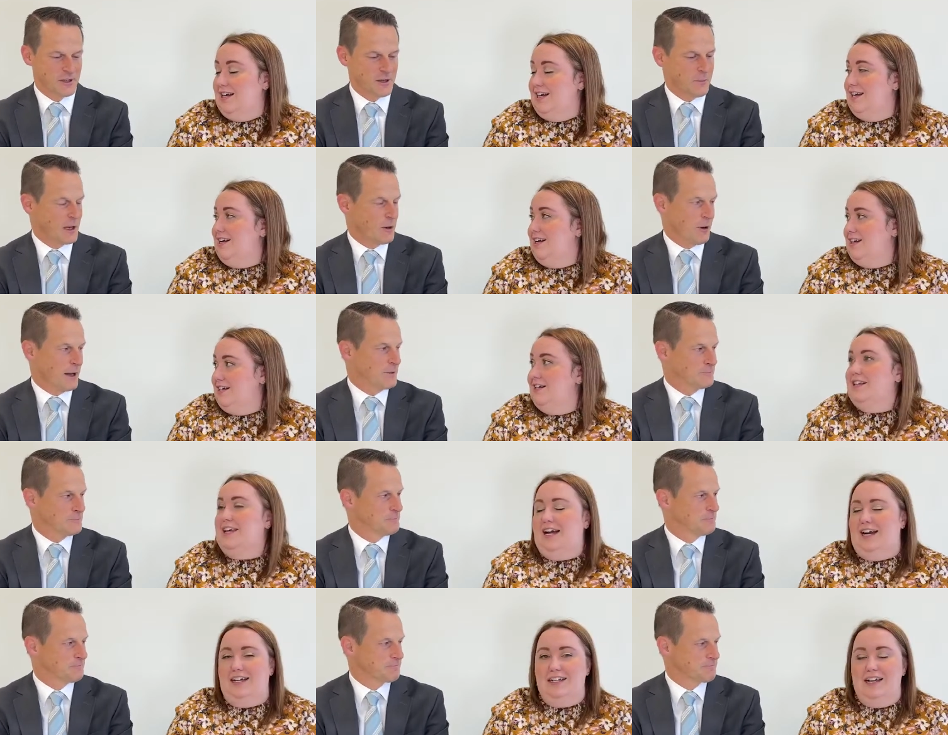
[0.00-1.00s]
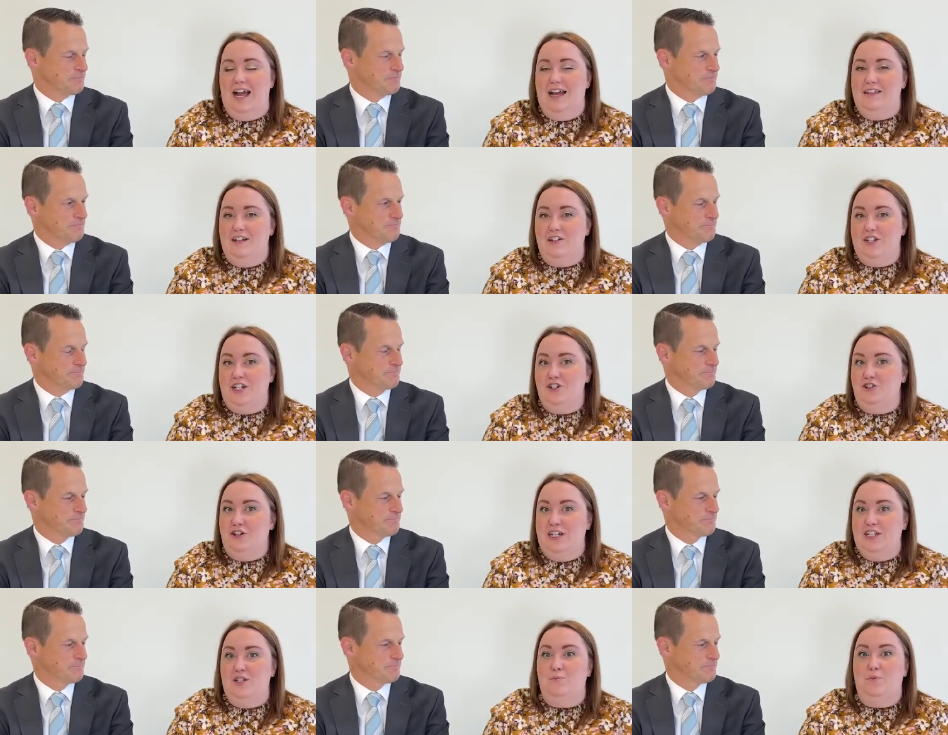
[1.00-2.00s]
Speaker 1: to be great.
Speaker 2: Yeah. And there's such a great
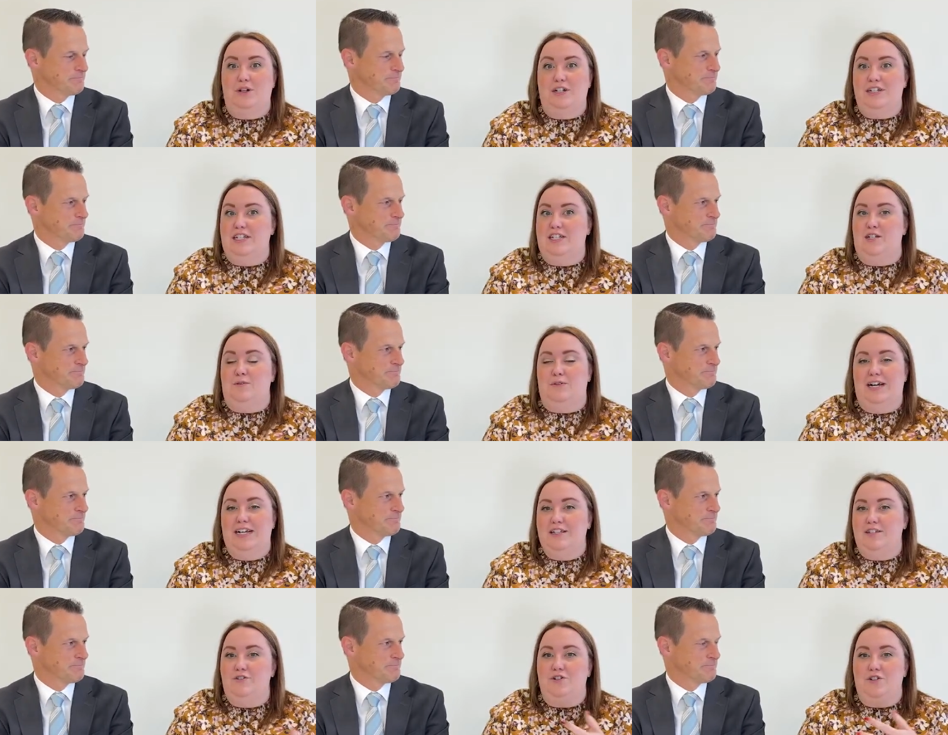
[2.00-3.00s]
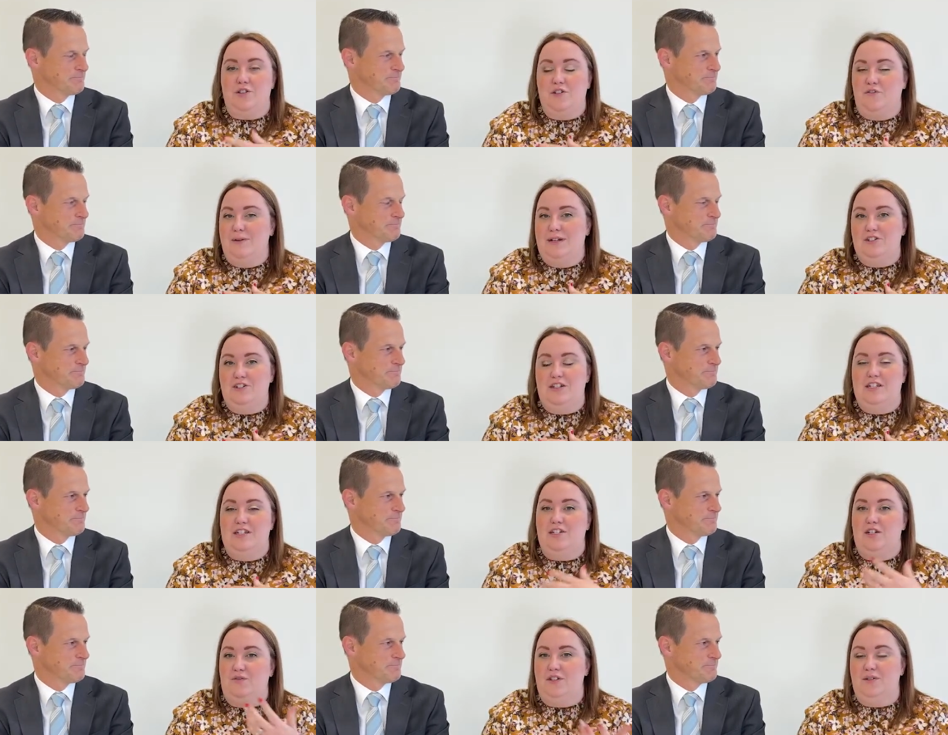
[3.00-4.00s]
support system, right? So Joseph mentioned the
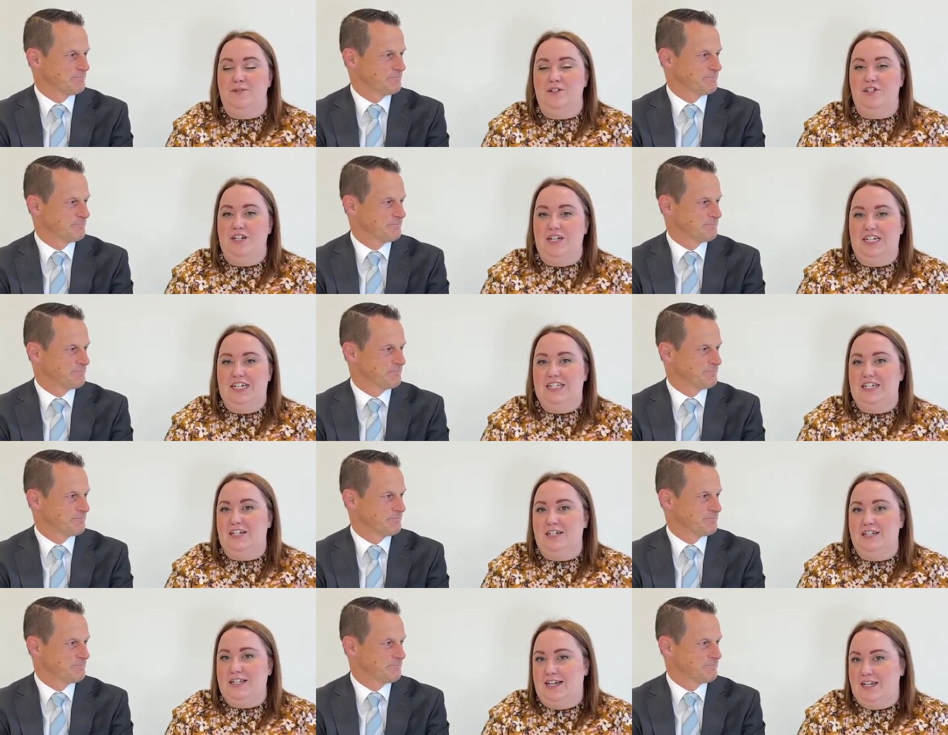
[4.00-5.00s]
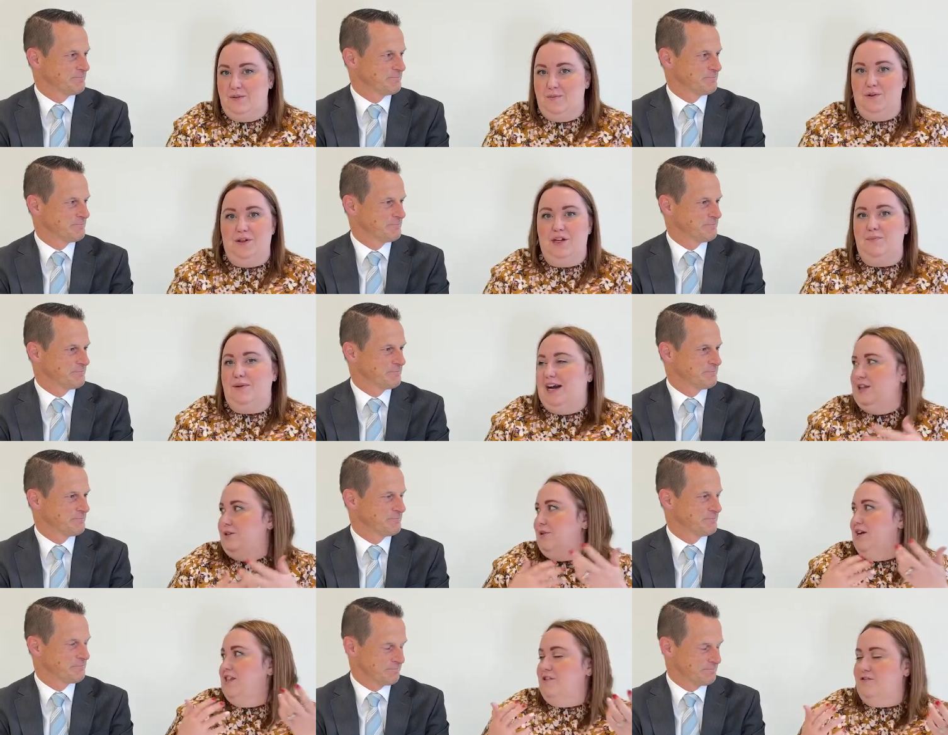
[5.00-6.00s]
service missionaries that are assigned to BYU Pathway.
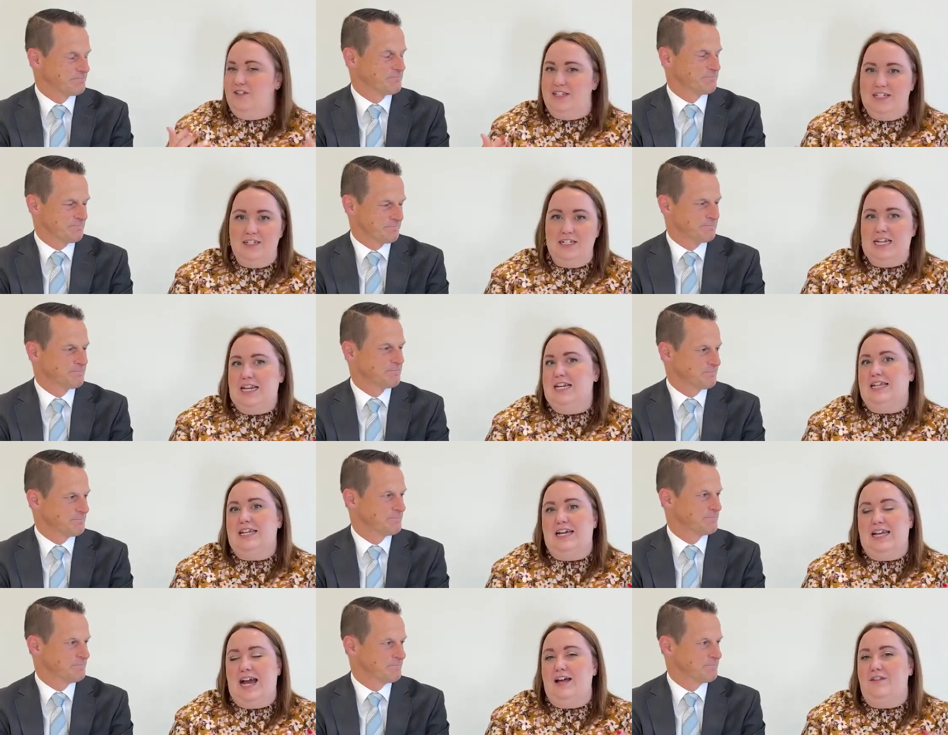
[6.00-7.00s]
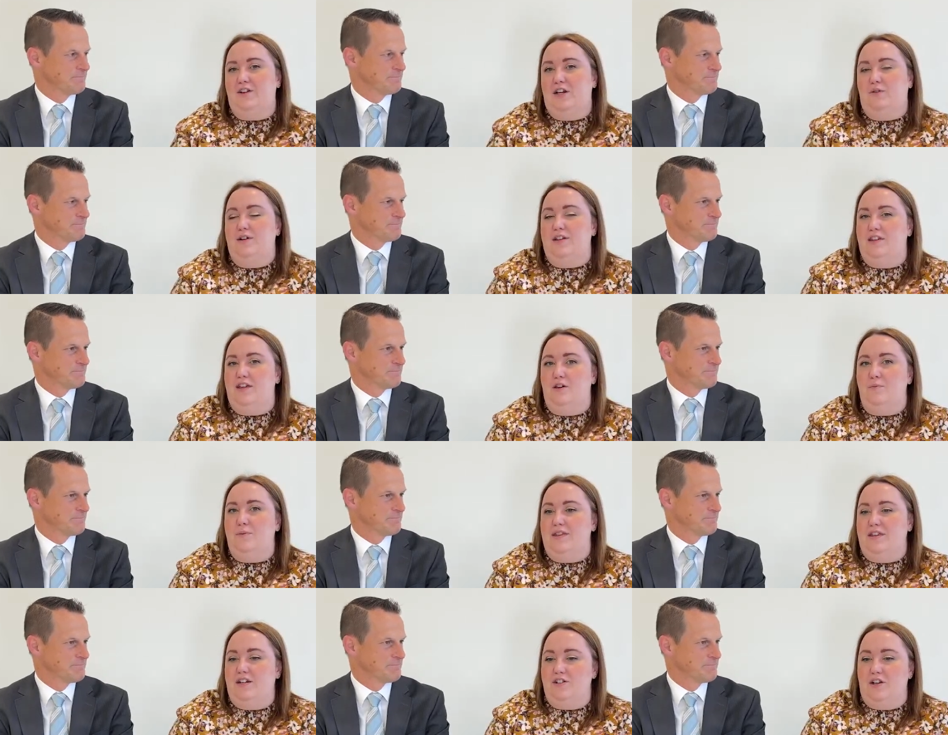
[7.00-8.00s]
They're facilitating that gathering with you, but
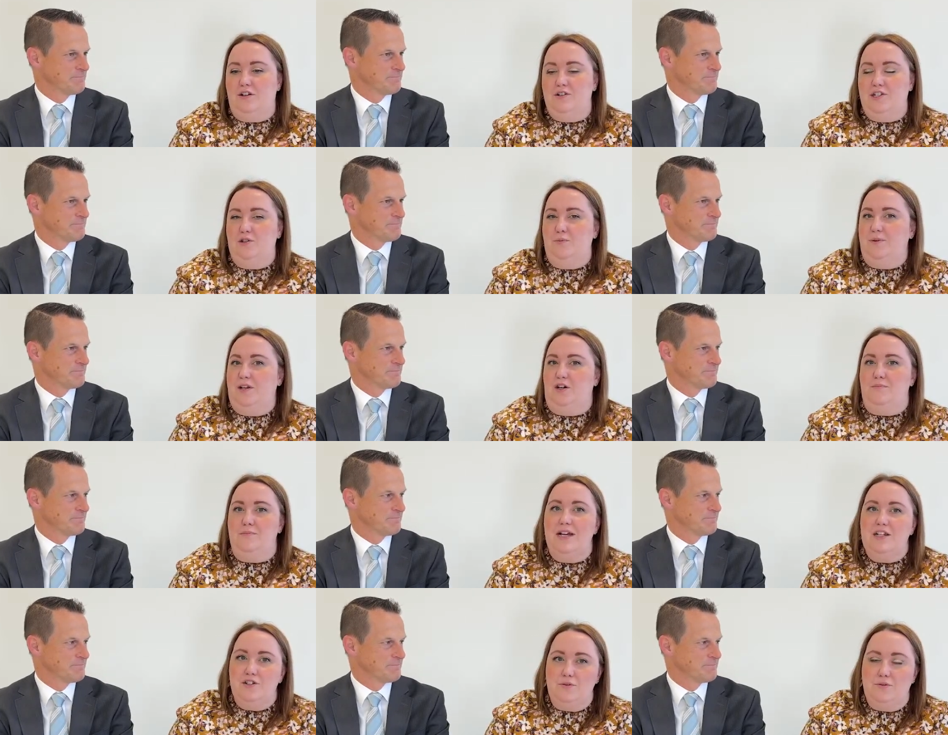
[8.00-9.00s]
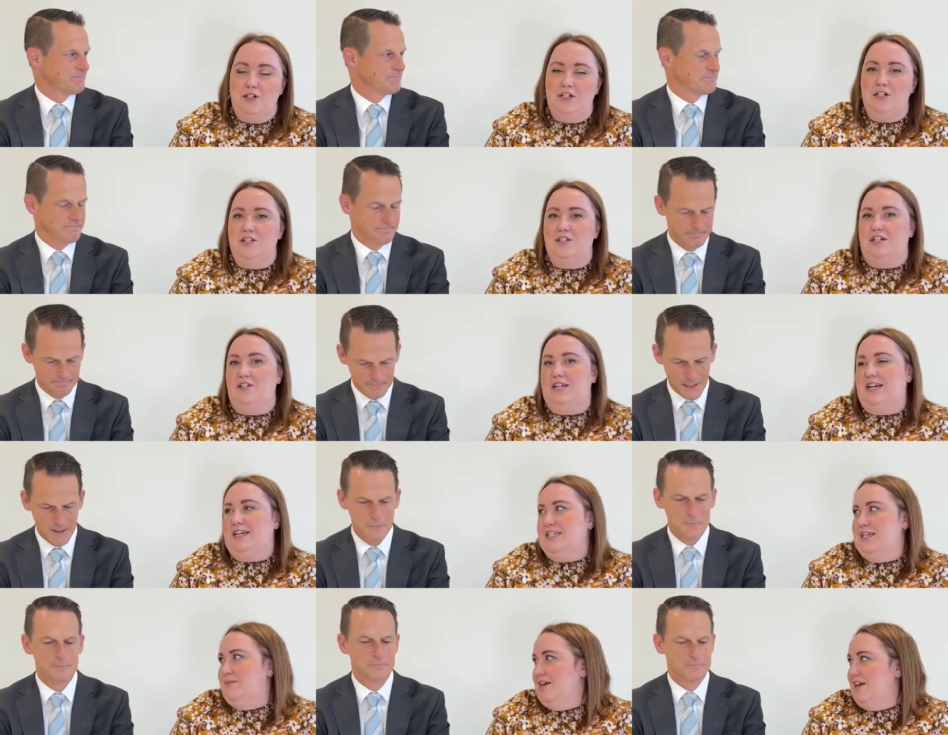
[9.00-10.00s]
there's also peer mentors, there's
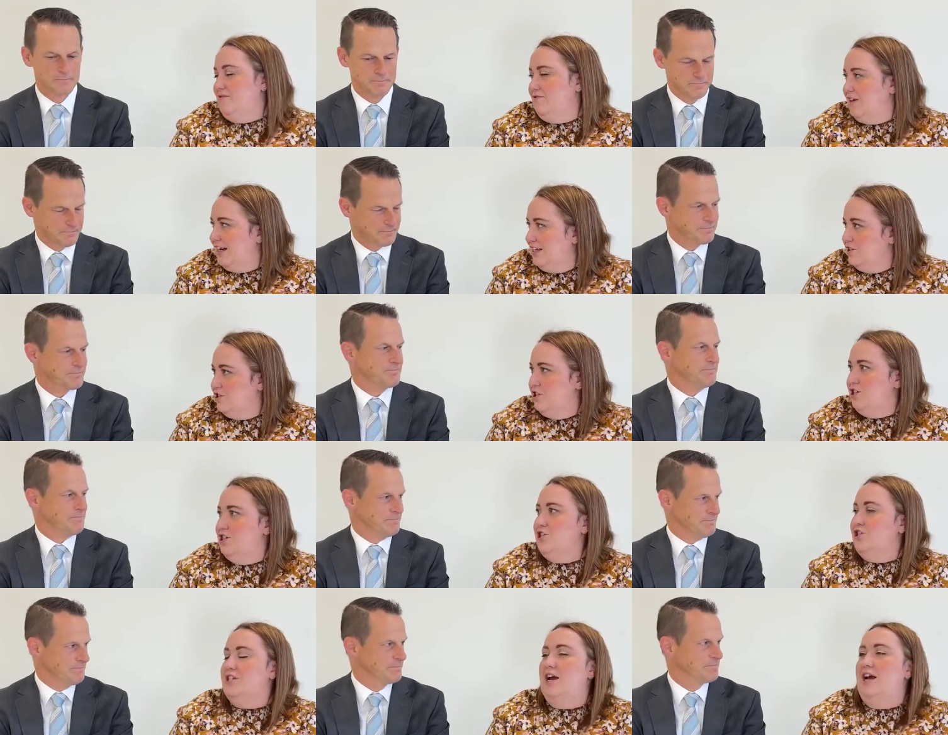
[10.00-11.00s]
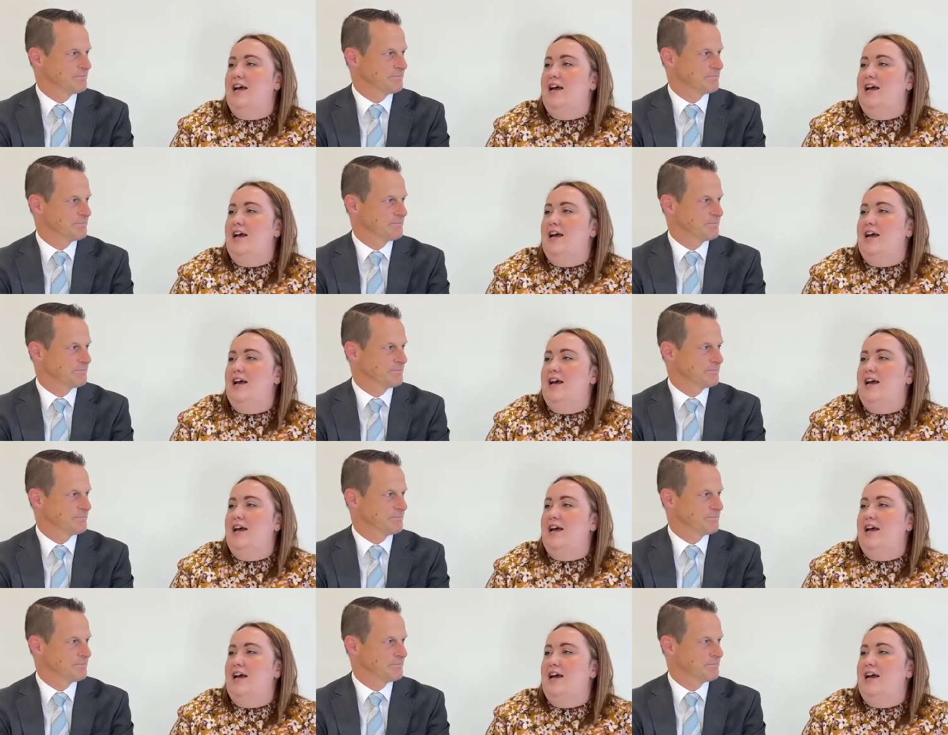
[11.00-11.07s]
academic advisors.